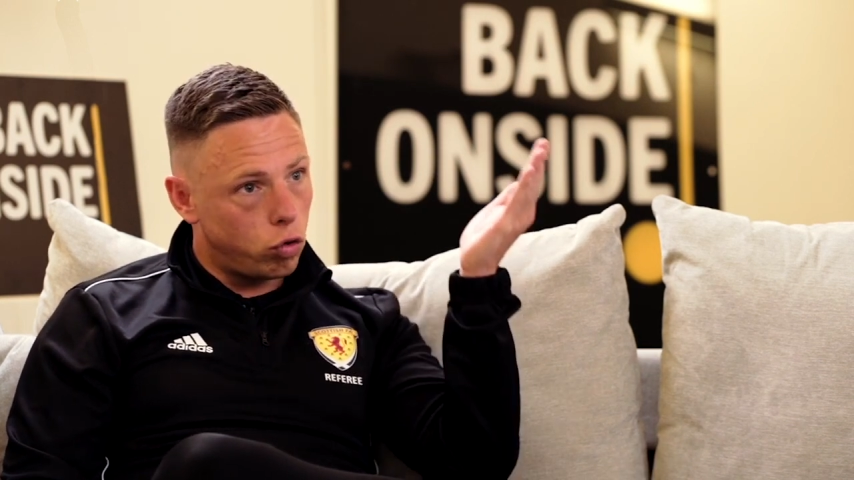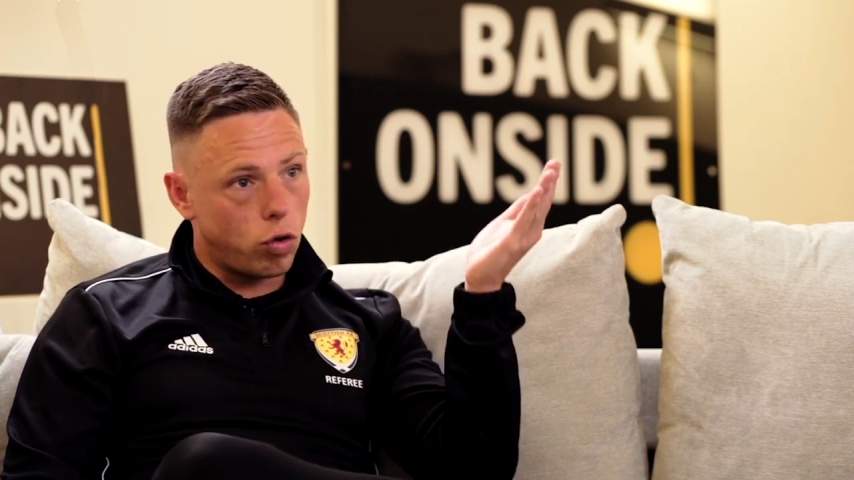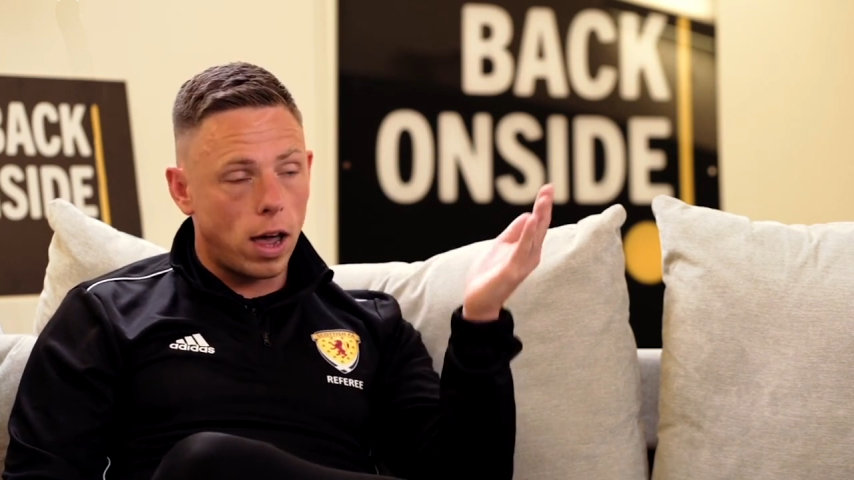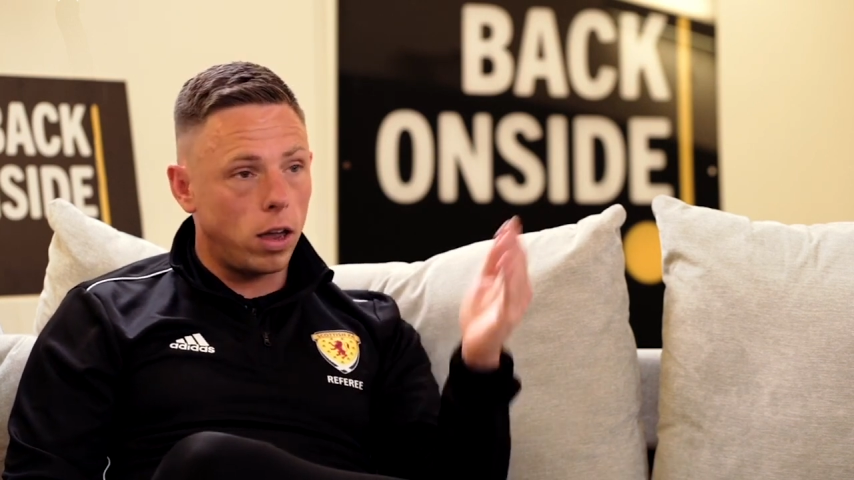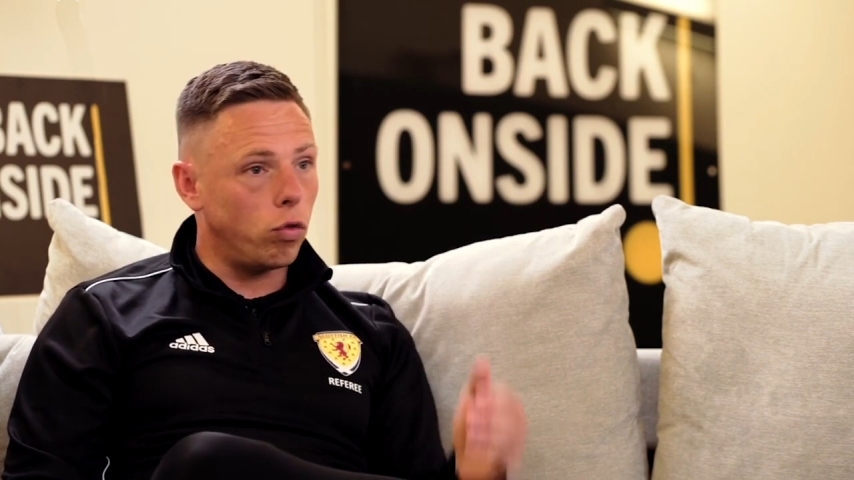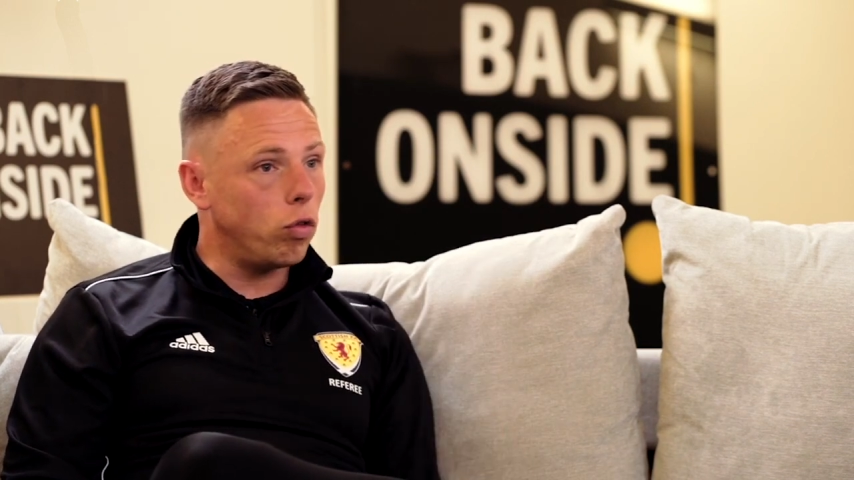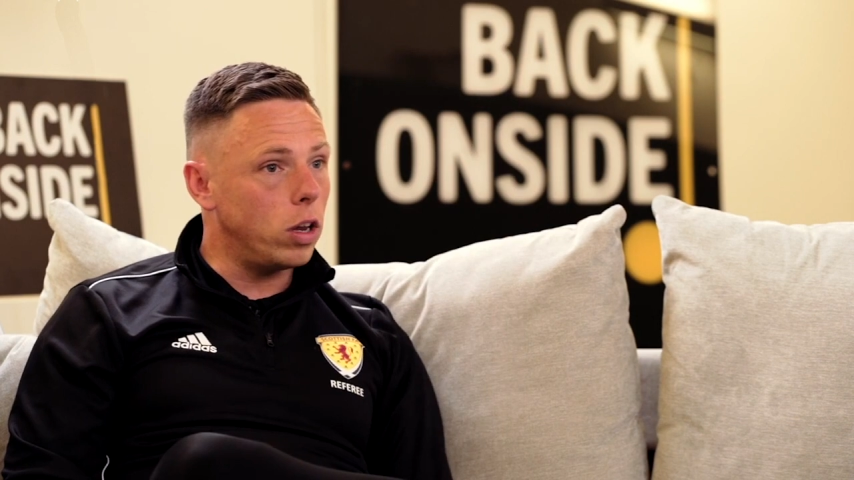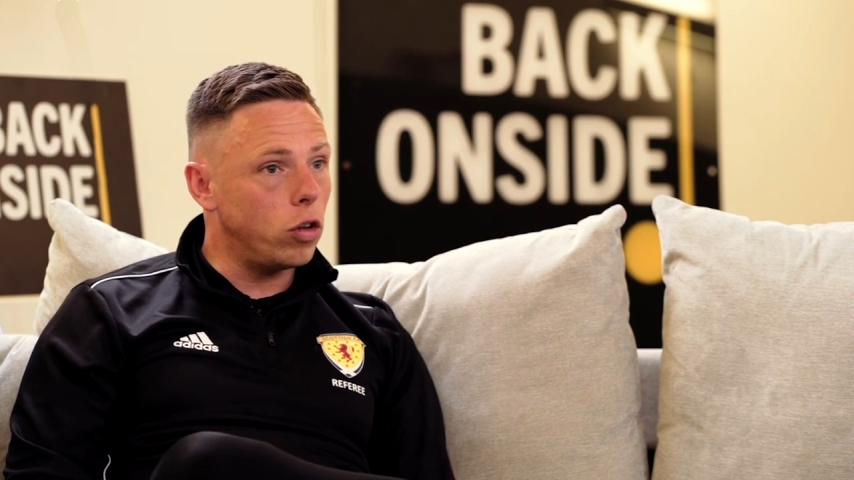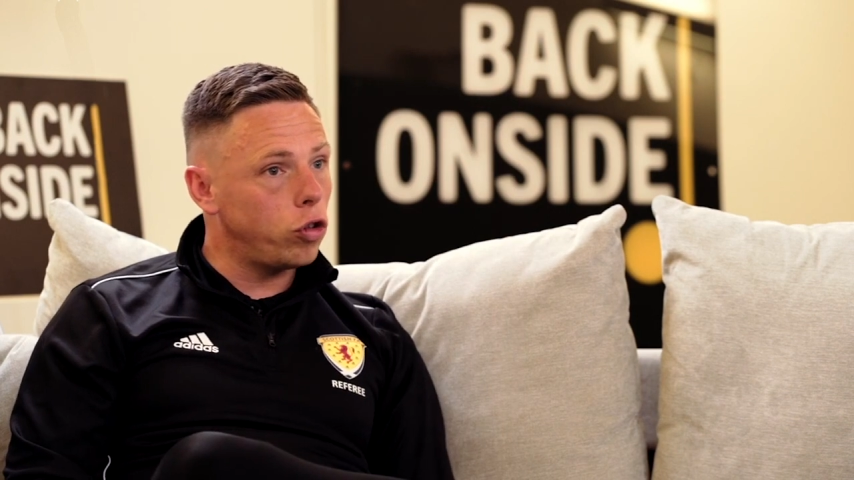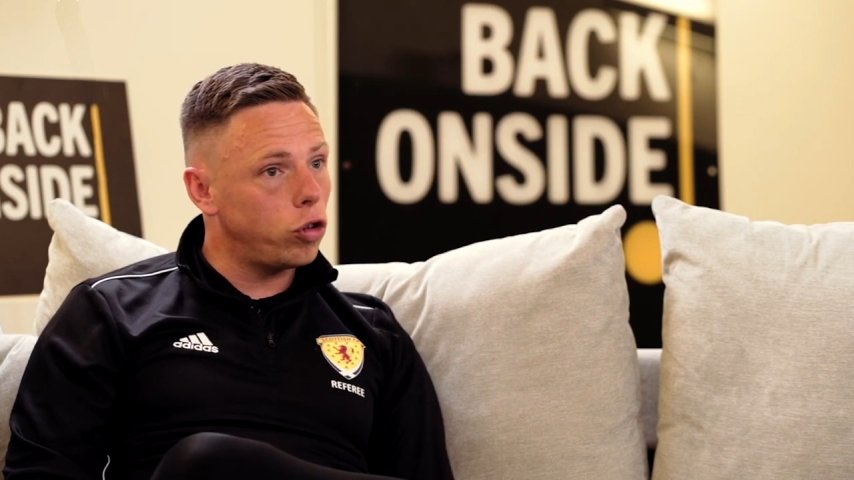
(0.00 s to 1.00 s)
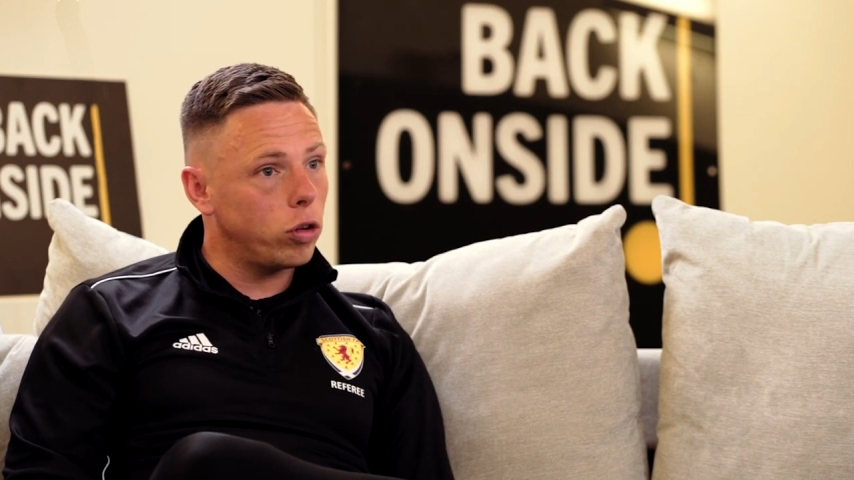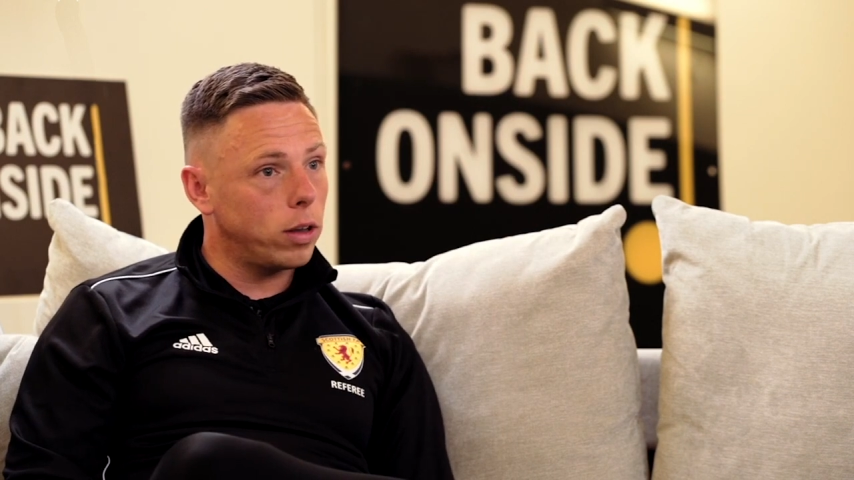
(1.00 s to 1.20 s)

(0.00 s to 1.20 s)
try and reach